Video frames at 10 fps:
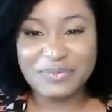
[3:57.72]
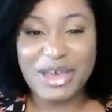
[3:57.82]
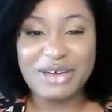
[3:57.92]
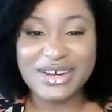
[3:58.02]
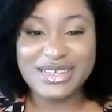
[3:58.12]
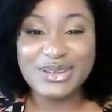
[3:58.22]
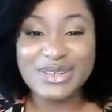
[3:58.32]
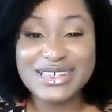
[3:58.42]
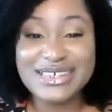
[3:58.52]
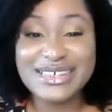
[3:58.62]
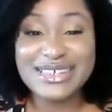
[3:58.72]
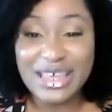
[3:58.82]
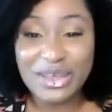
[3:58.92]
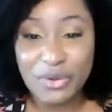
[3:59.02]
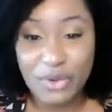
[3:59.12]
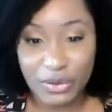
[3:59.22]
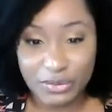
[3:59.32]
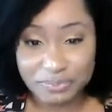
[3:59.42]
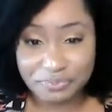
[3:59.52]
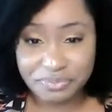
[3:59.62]
All right, so the second
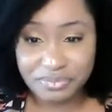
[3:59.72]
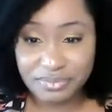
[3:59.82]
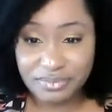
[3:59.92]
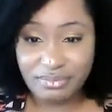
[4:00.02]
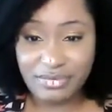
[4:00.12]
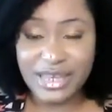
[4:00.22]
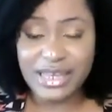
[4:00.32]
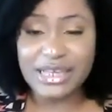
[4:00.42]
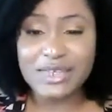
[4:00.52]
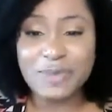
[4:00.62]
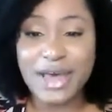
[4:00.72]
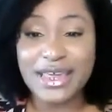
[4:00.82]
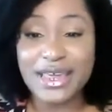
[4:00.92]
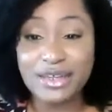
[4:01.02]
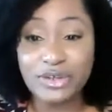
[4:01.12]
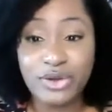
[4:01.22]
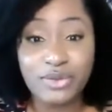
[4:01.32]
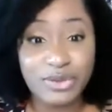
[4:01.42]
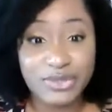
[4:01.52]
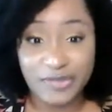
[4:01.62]
quote is by
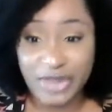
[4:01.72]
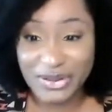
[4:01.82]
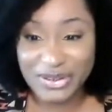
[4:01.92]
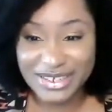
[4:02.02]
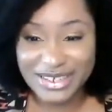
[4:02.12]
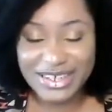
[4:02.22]
Eleanor Roosevelt.